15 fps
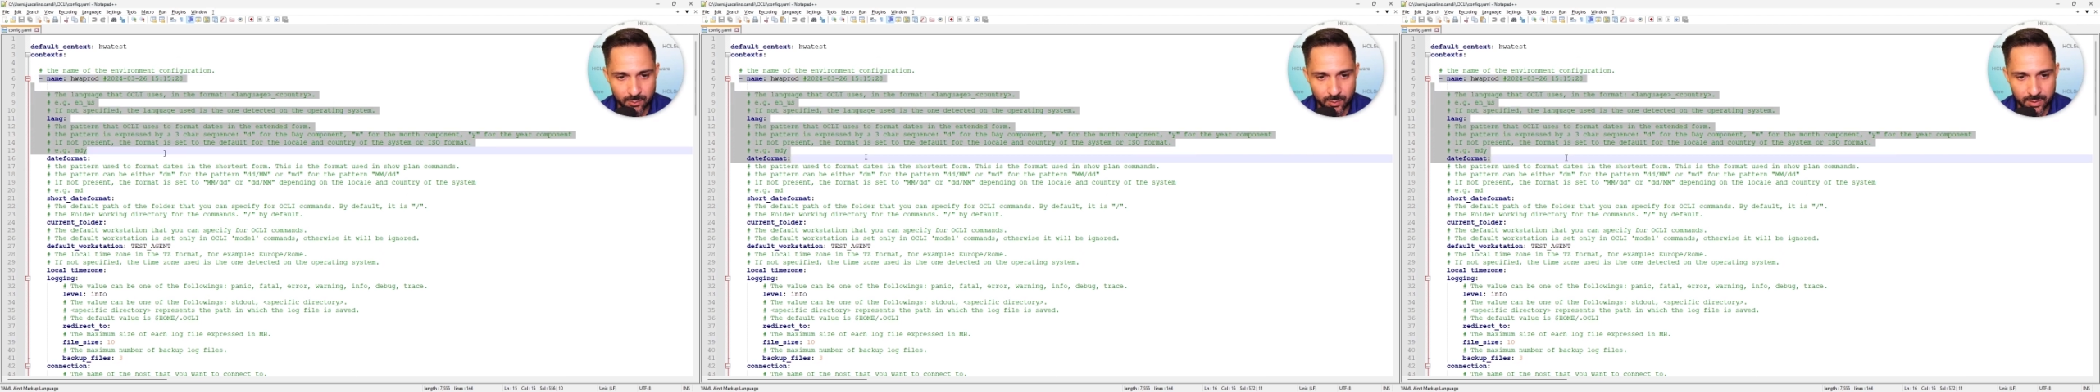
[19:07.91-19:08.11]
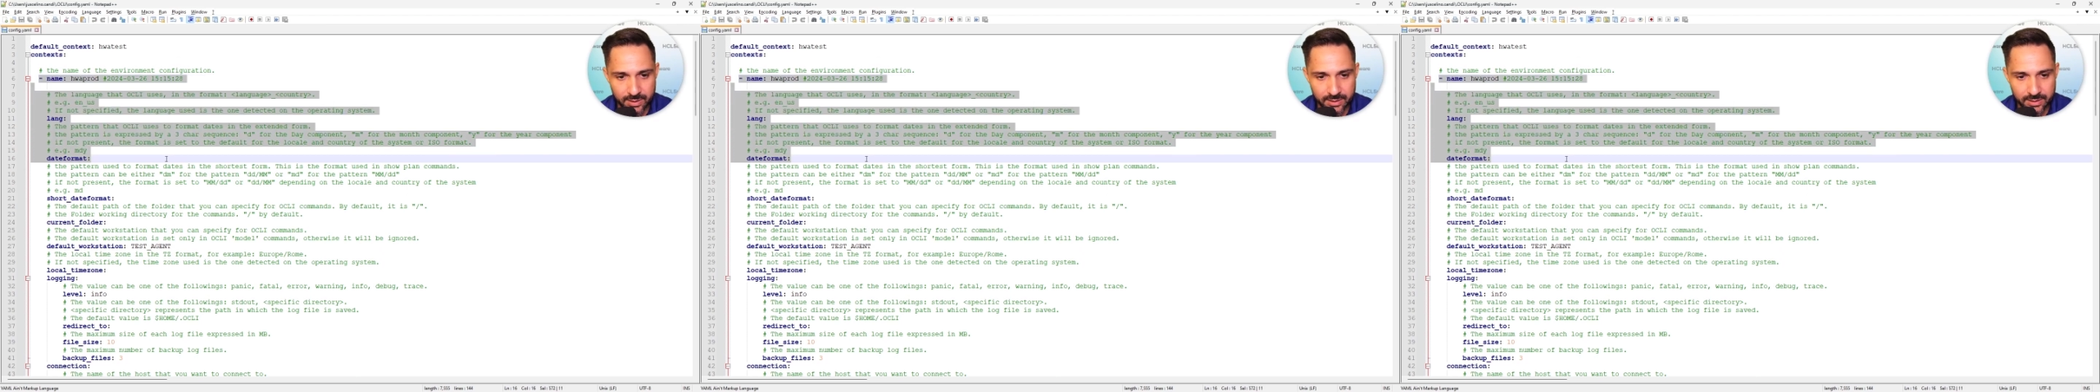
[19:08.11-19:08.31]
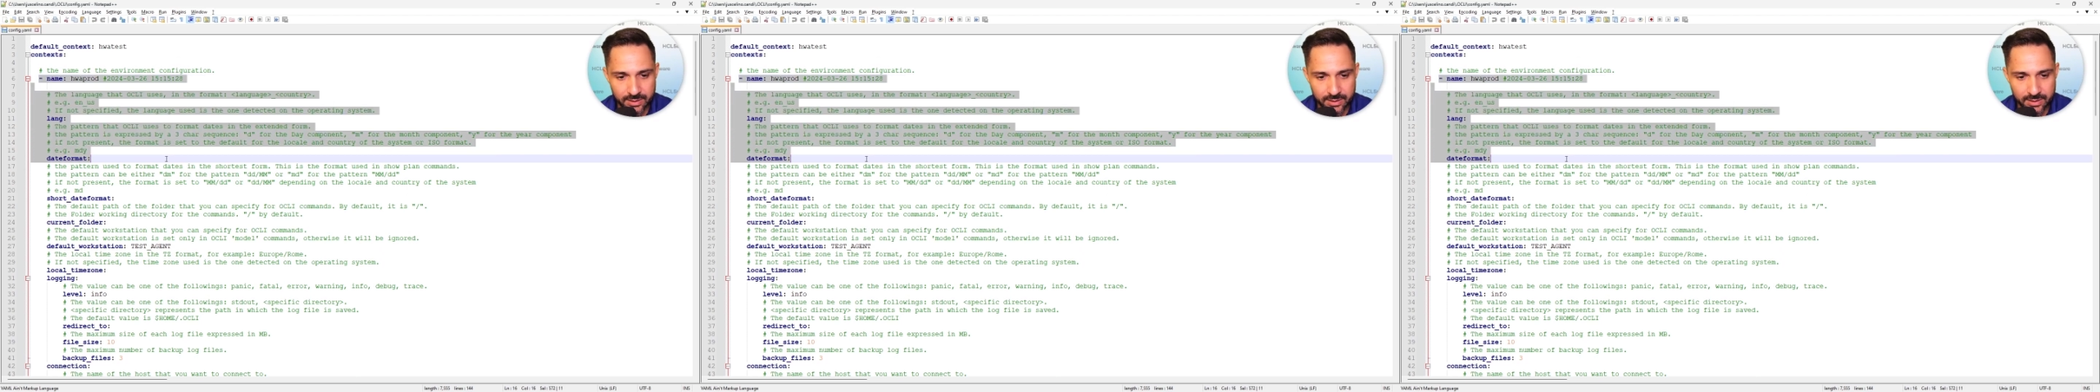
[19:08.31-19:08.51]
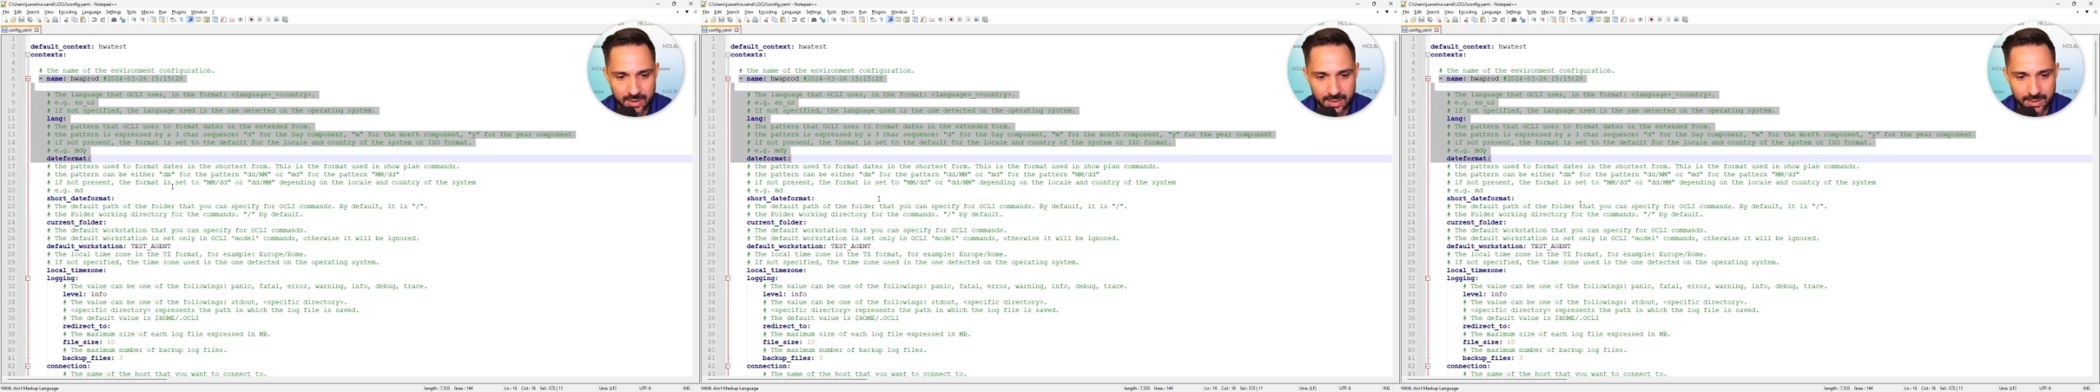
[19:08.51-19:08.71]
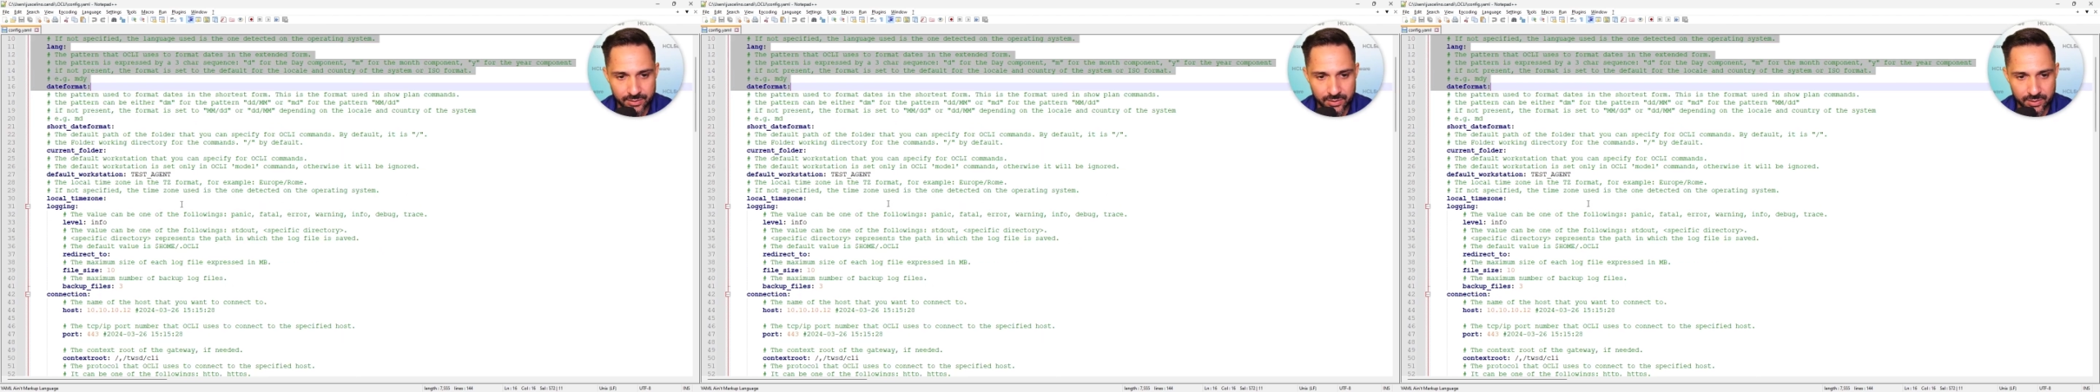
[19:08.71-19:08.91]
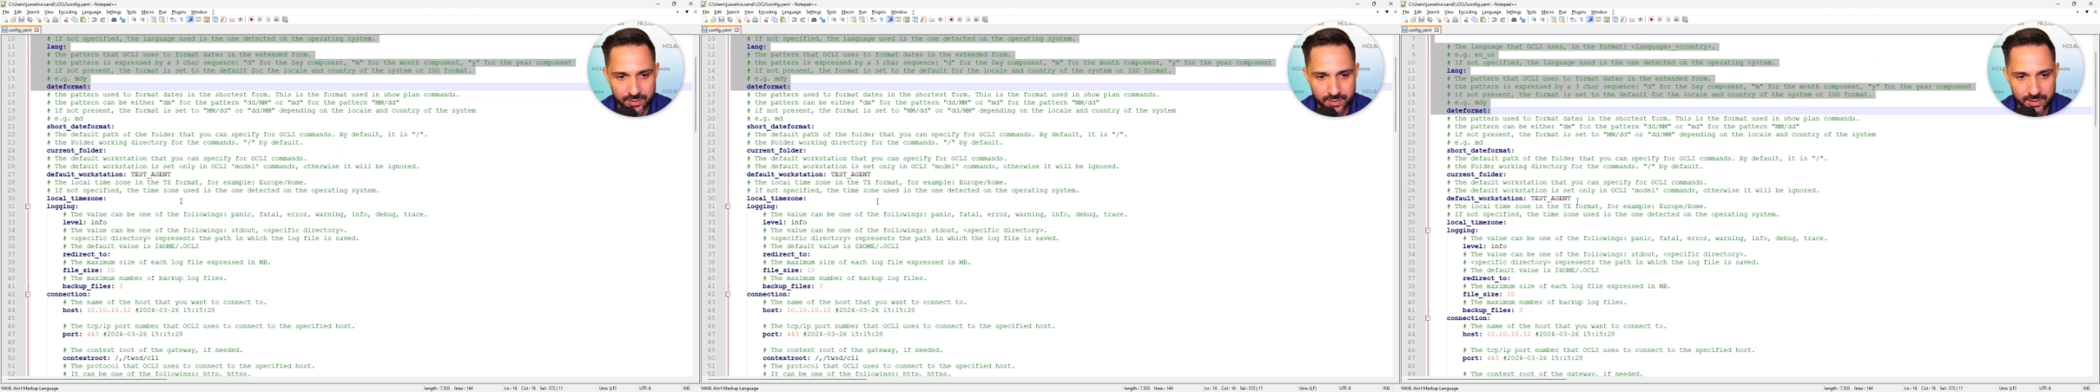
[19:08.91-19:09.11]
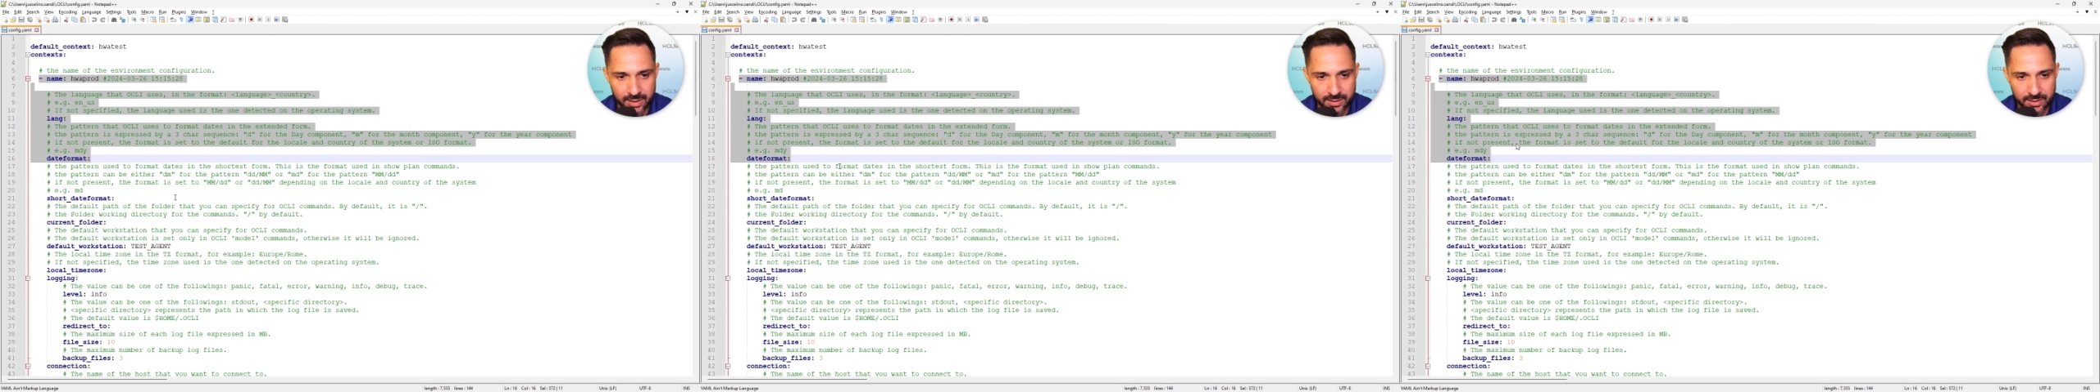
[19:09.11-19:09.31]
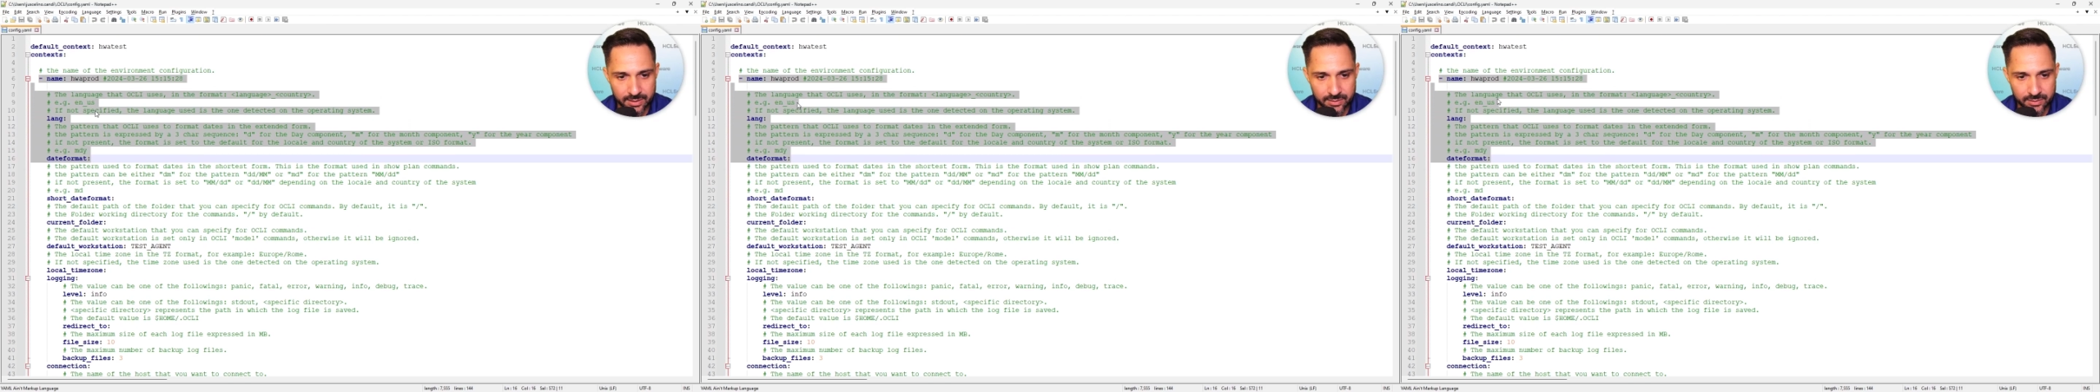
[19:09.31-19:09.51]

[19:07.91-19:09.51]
one here I just added.